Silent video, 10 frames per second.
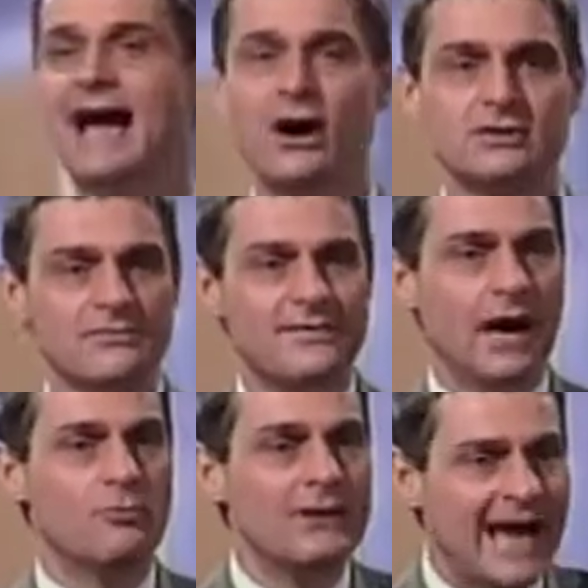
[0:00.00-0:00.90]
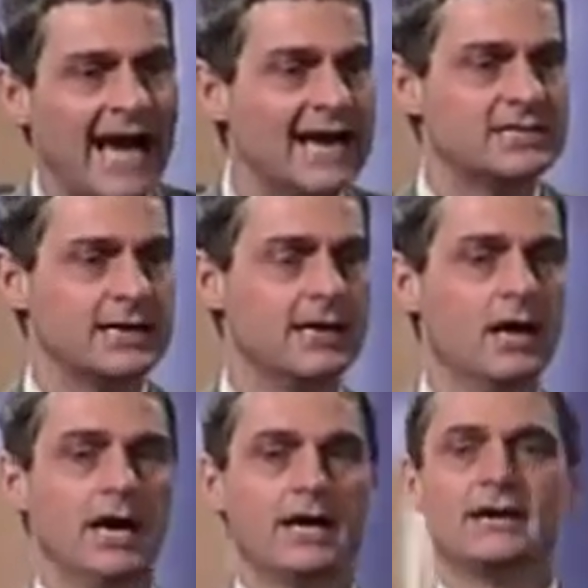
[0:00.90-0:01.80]
then out of that reality
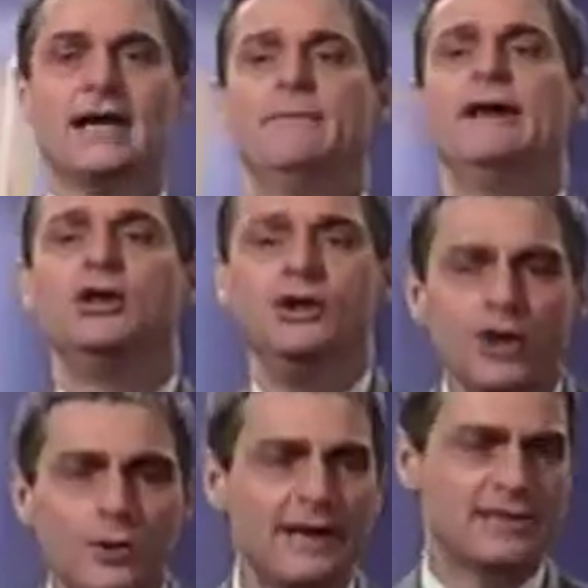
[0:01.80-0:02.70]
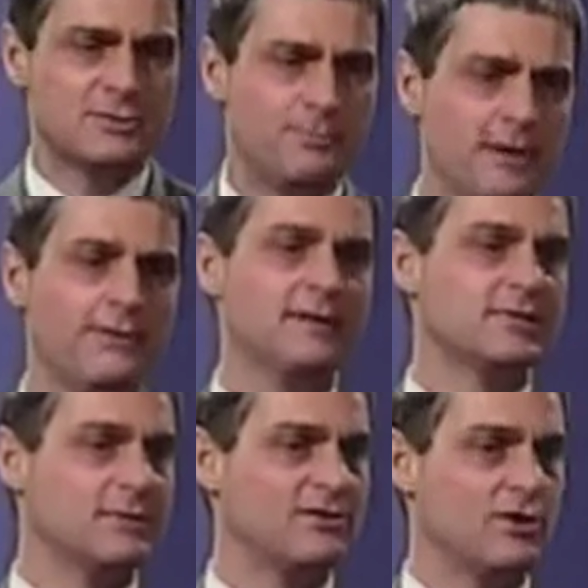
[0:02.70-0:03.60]
can come a new
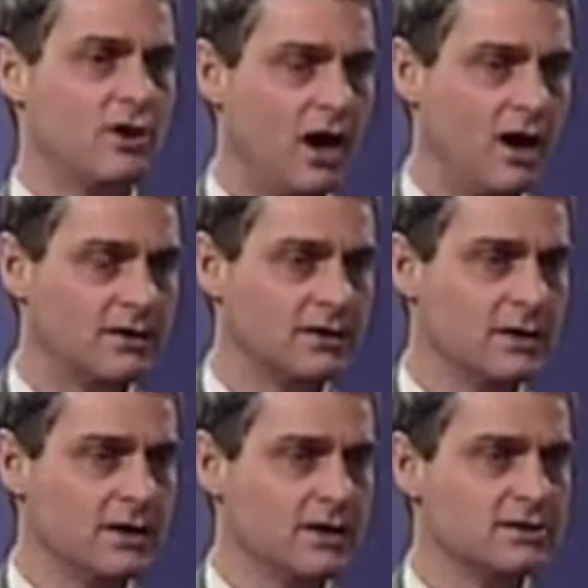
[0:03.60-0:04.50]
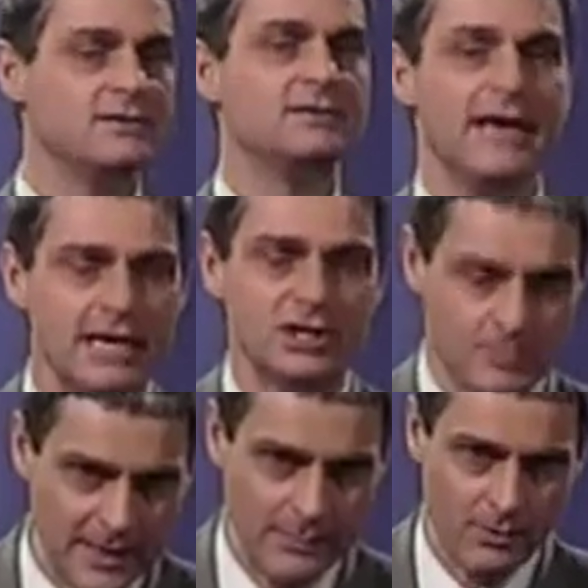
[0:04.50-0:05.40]
experience with God to
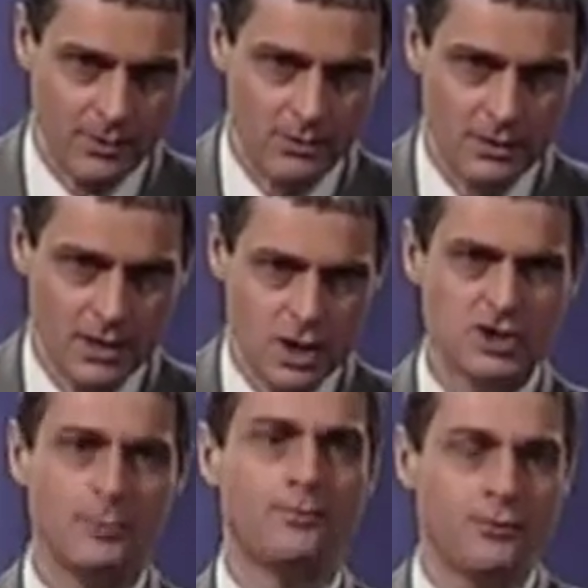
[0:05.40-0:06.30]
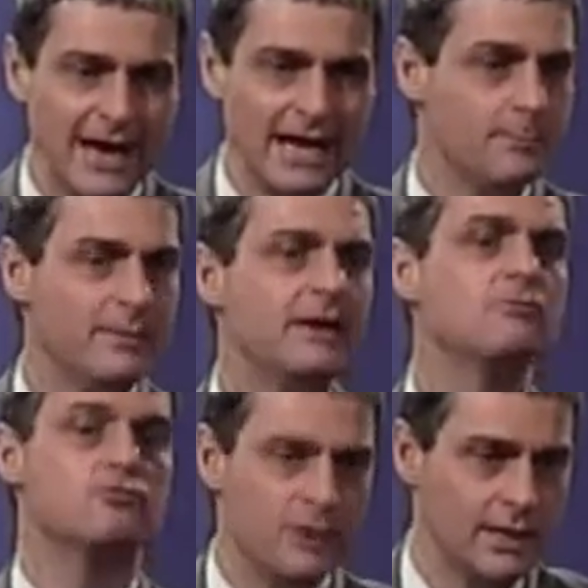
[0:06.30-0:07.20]
teach people to pray and
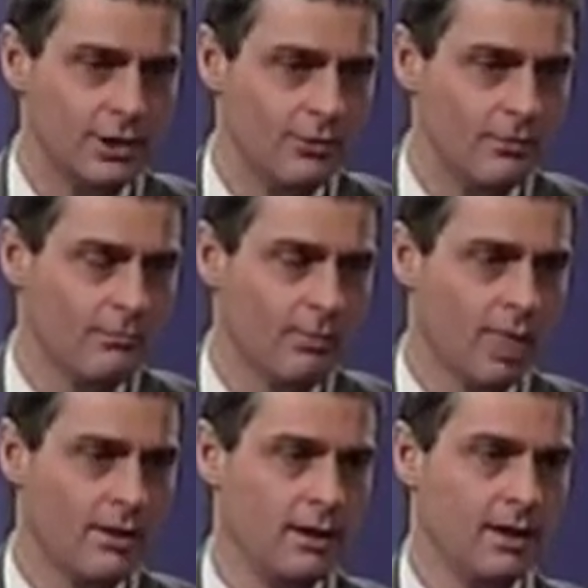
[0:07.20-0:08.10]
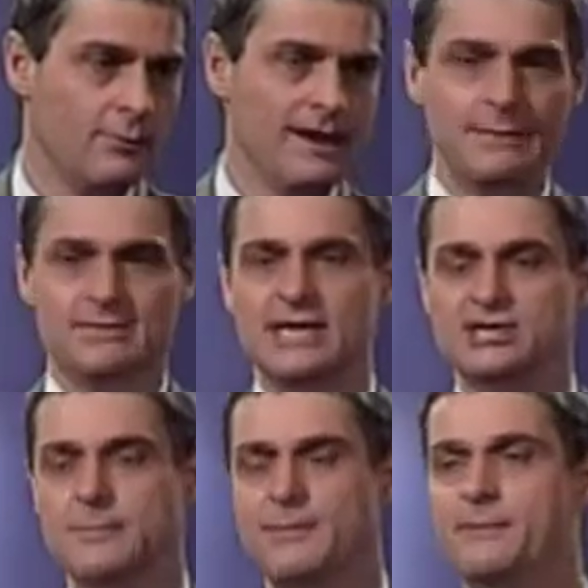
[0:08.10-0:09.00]
be real. When I'm
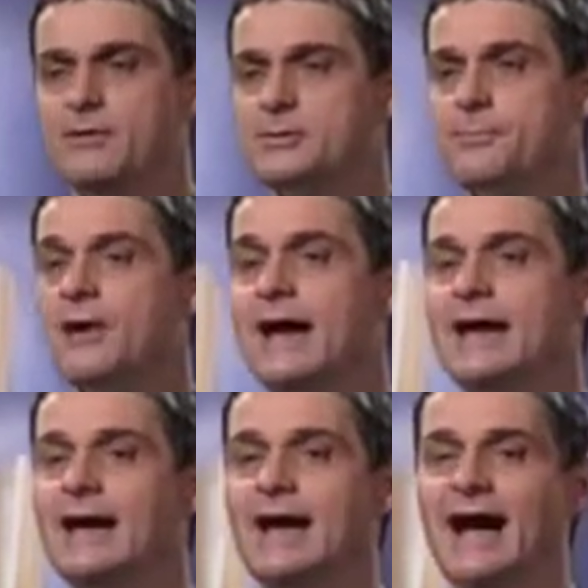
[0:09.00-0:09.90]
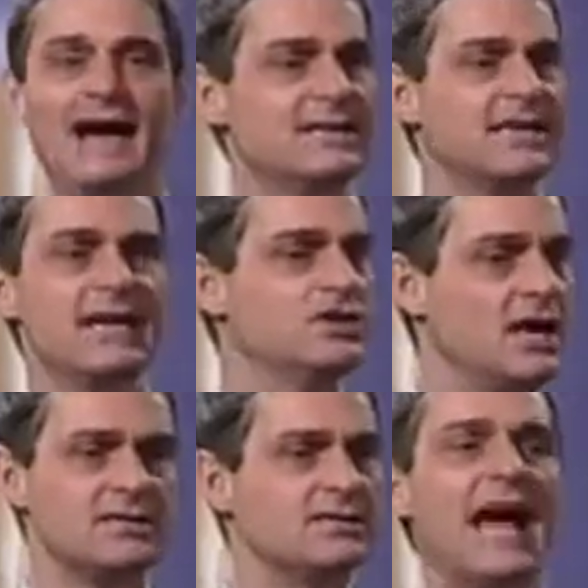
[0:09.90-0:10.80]
teaching people to pray, I say,
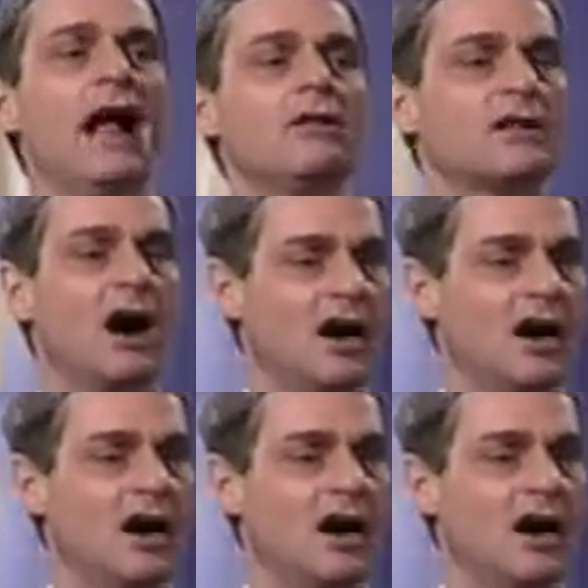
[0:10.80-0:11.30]
just tell